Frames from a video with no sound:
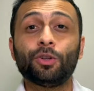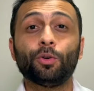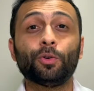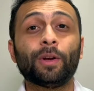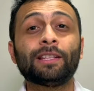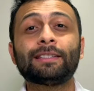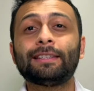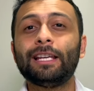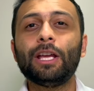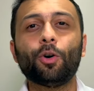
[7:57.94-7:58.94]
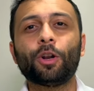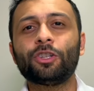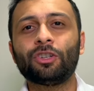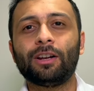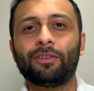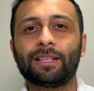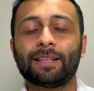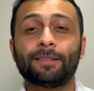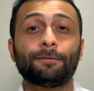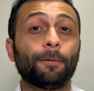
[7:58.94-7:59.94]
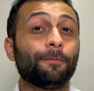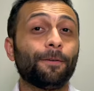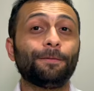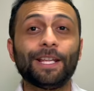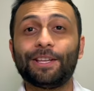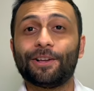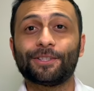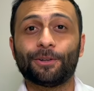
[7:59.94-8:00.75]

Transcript: due to its three original reasons from 50 years